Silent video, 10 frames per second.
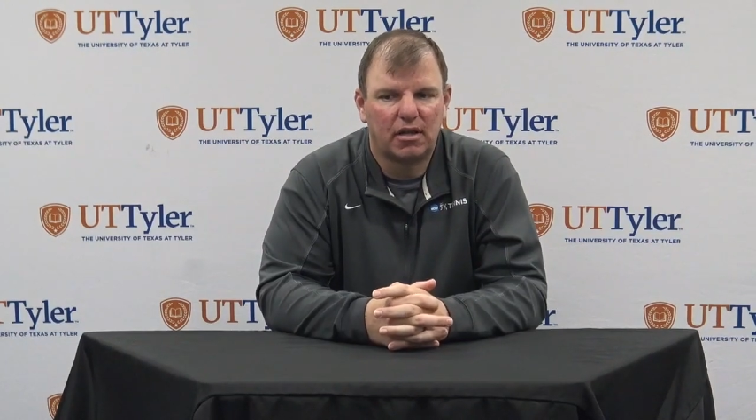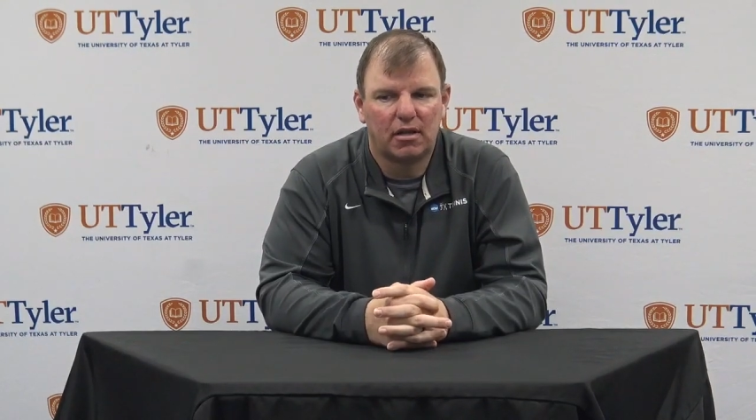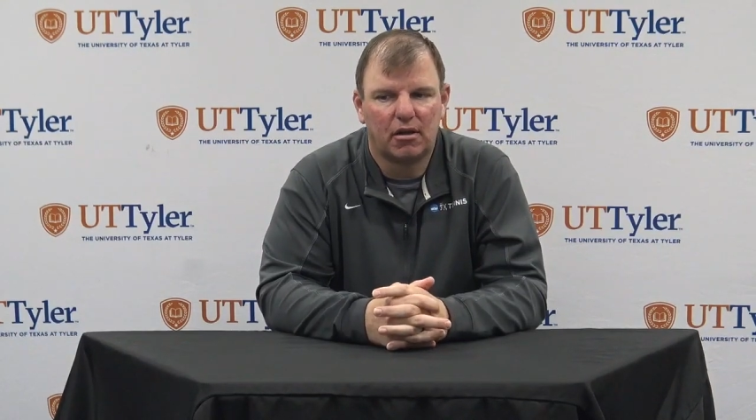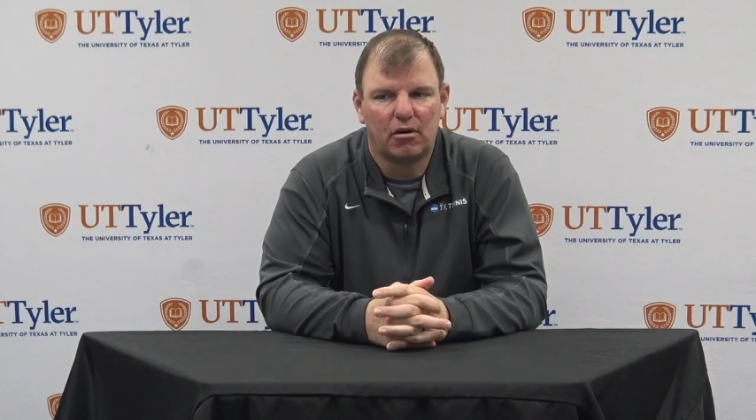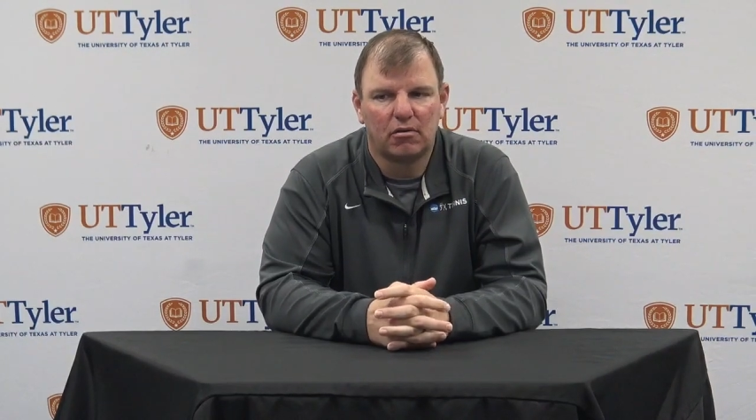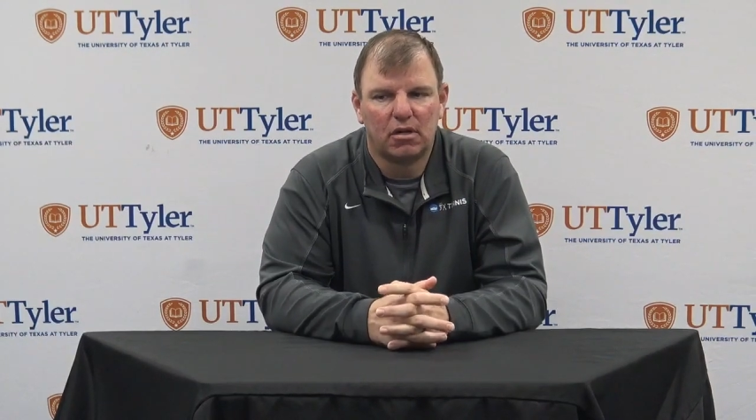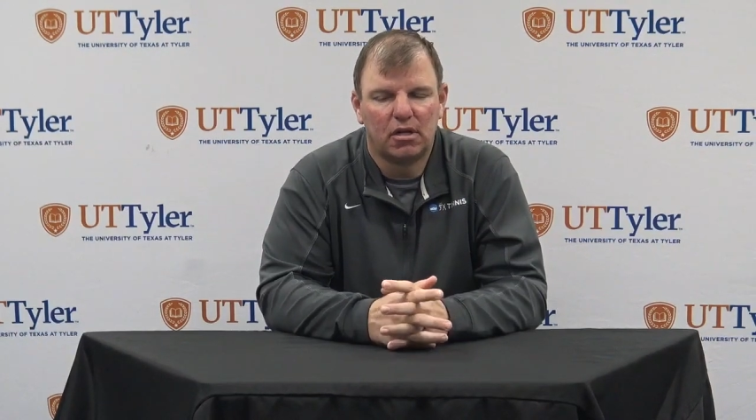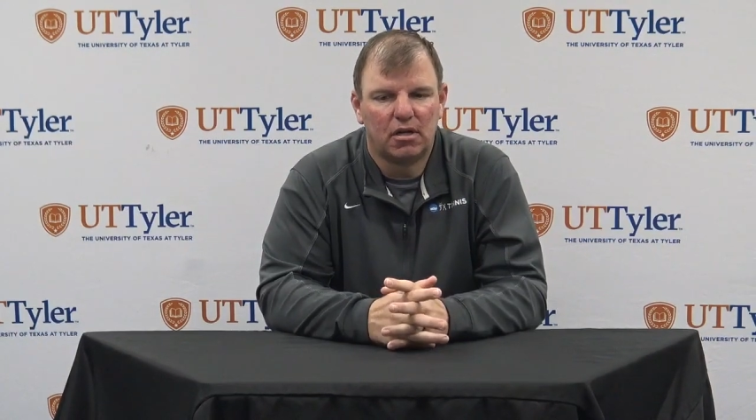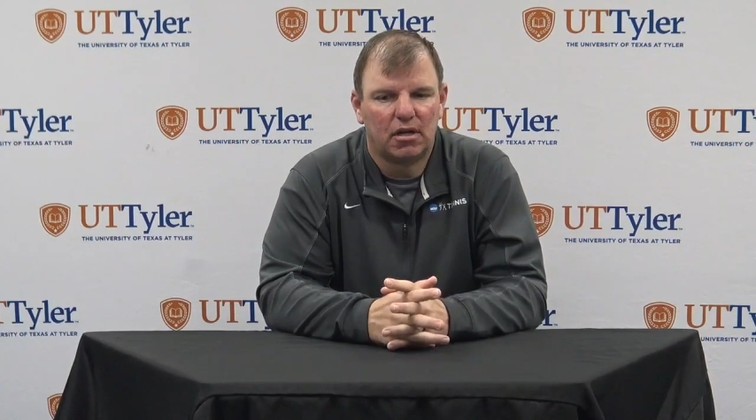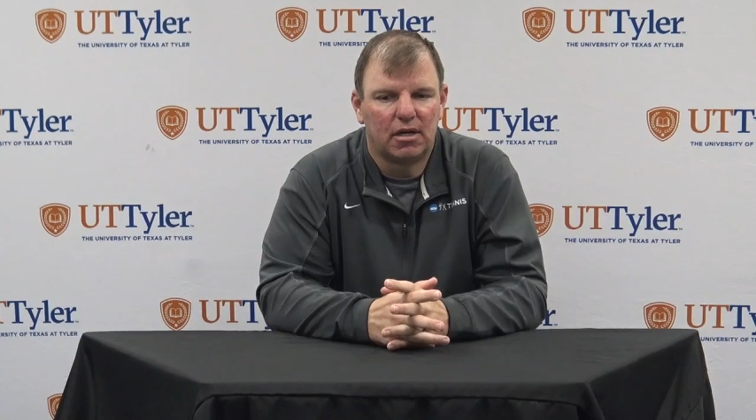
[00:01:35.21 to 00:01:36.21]
You know,
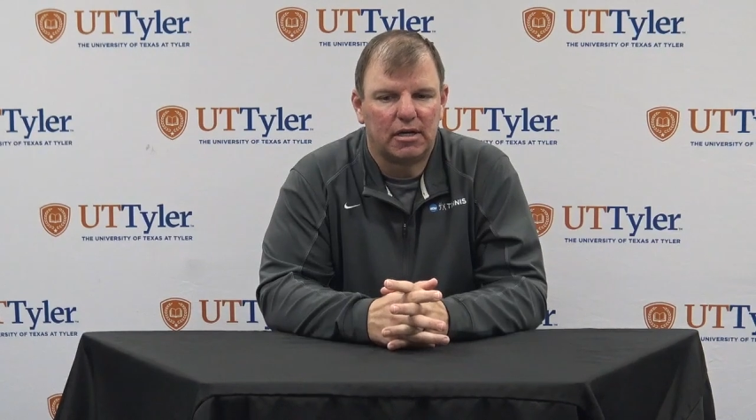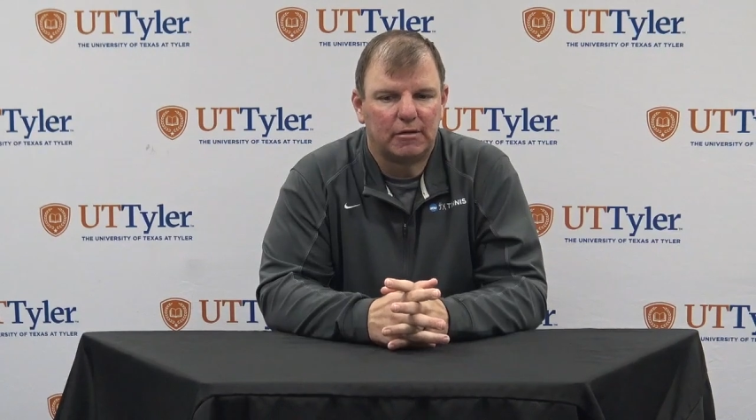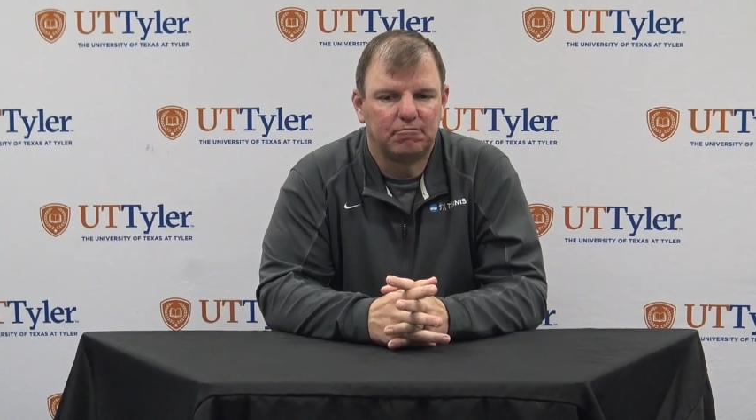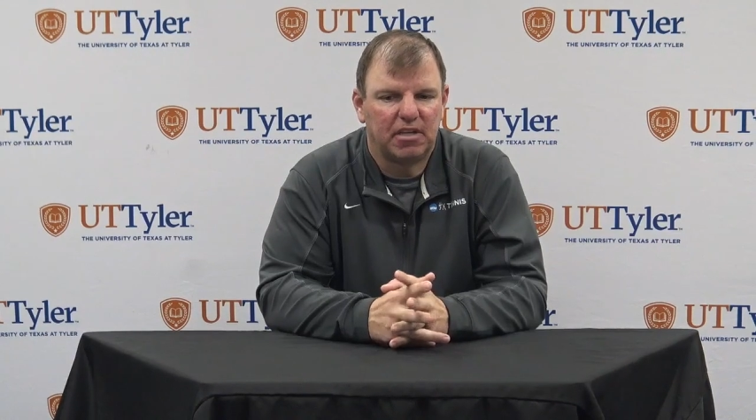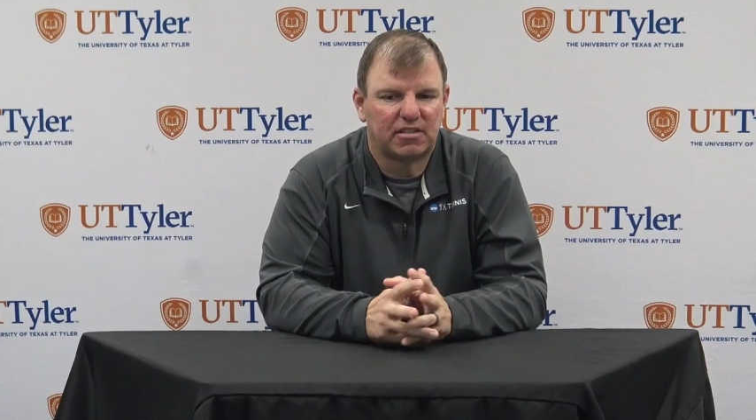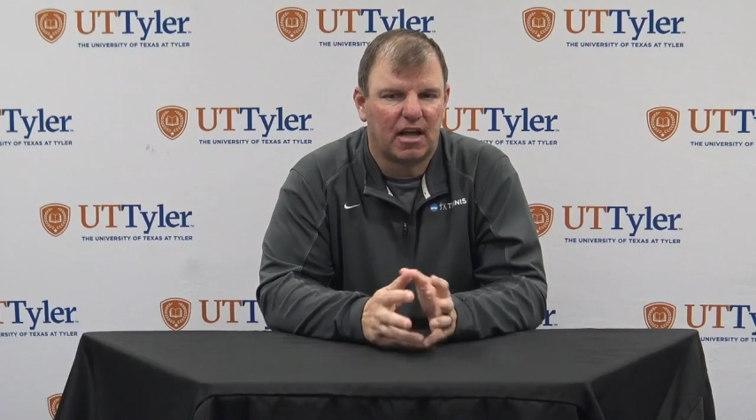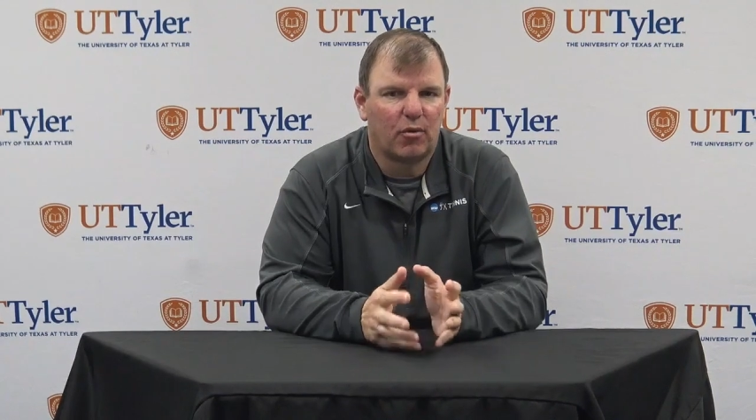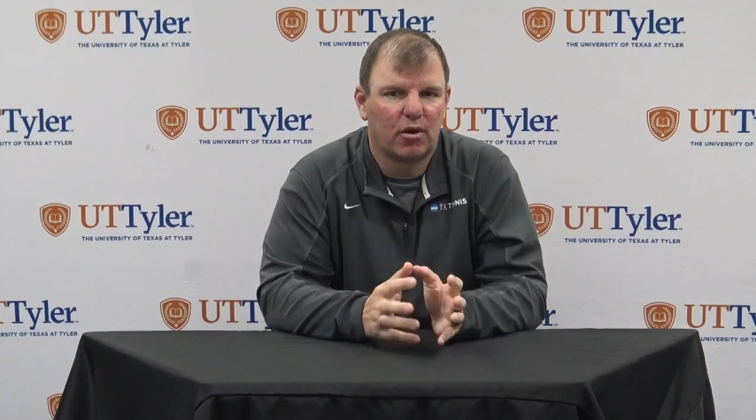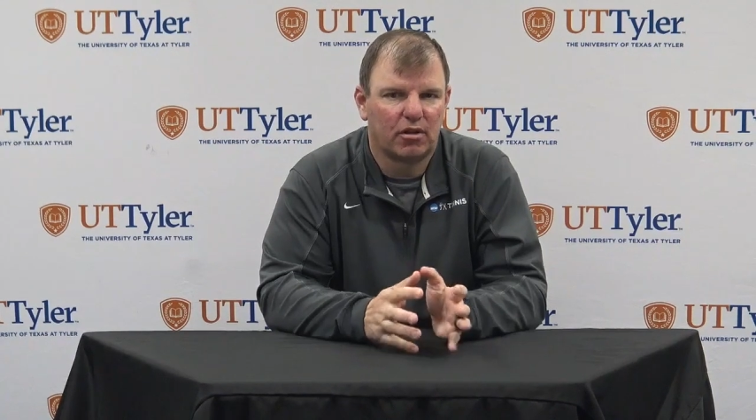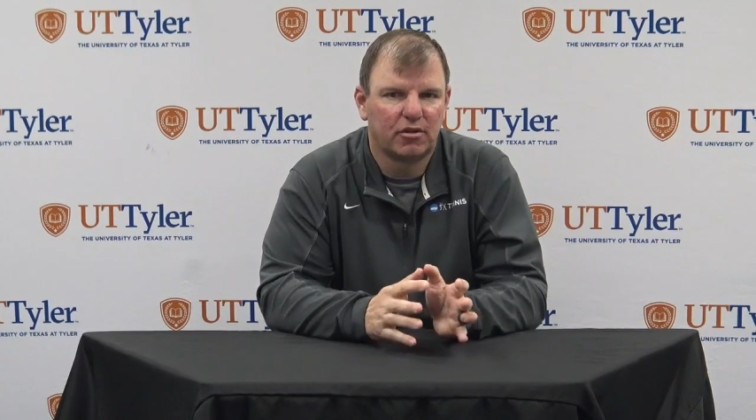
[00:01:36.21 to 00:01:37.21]
it's kind
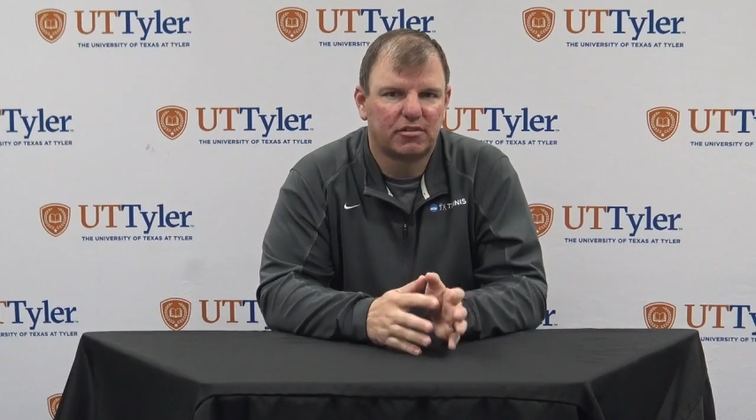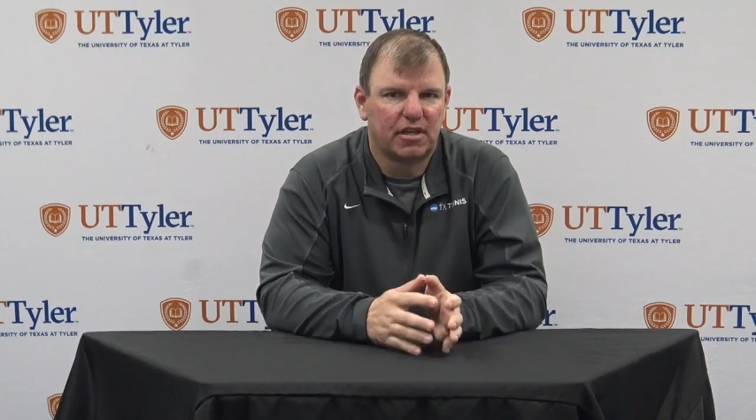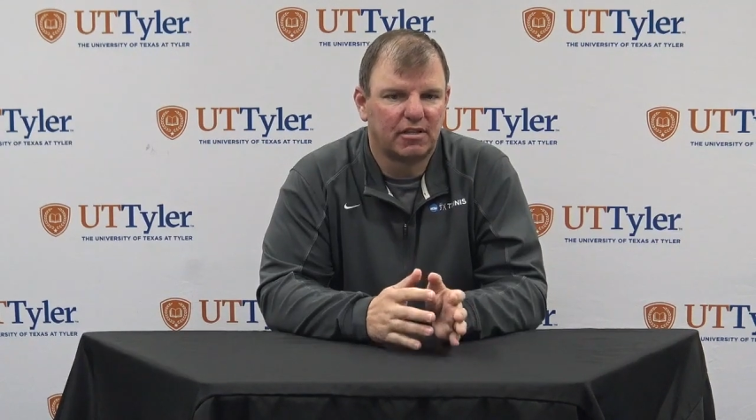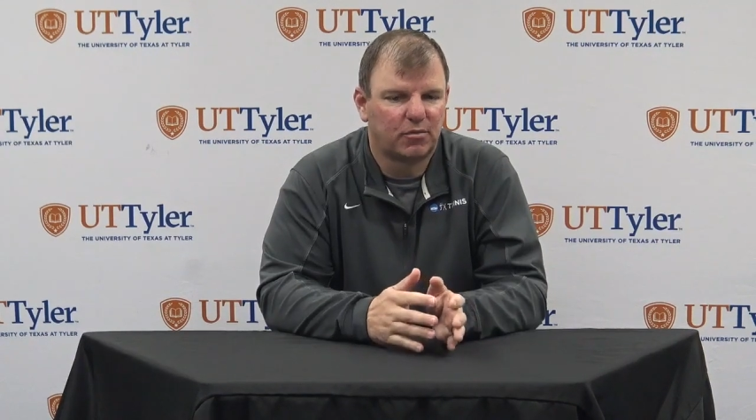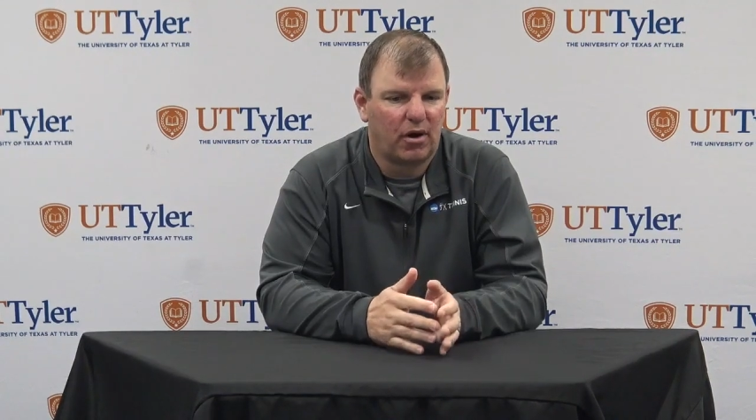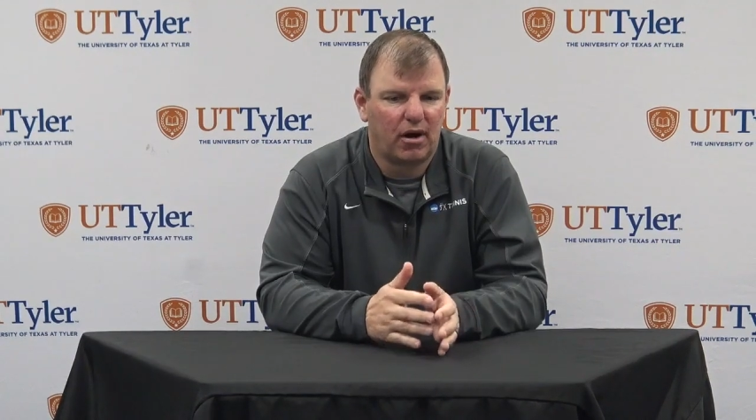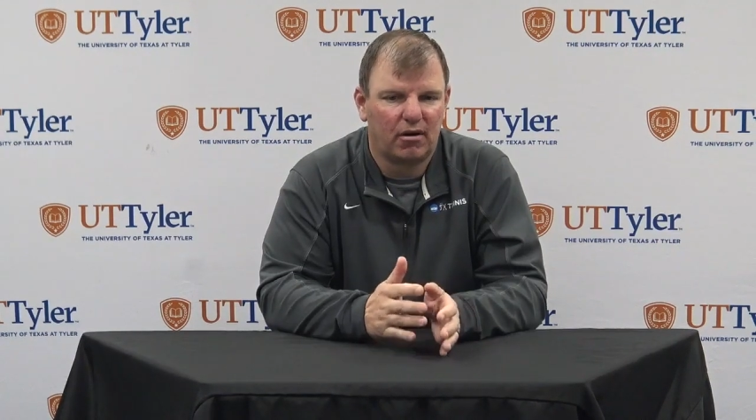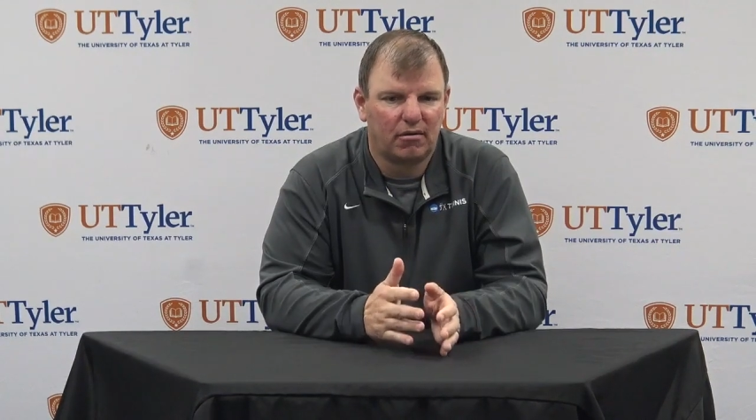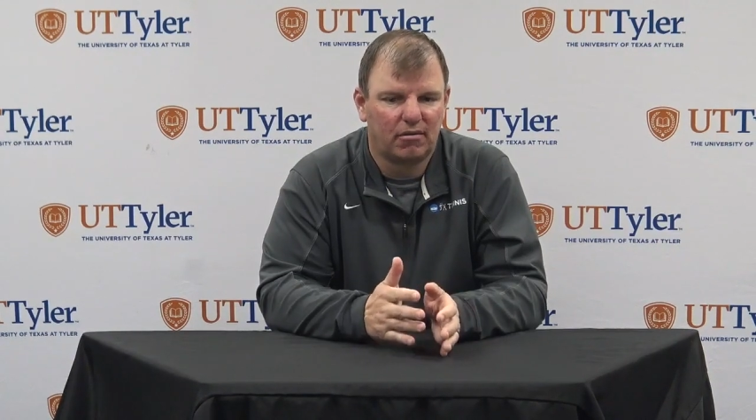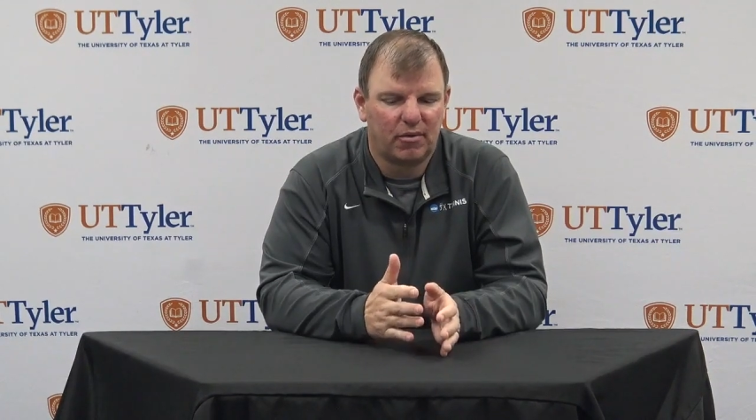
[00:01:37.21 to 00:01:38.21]
of one of those things where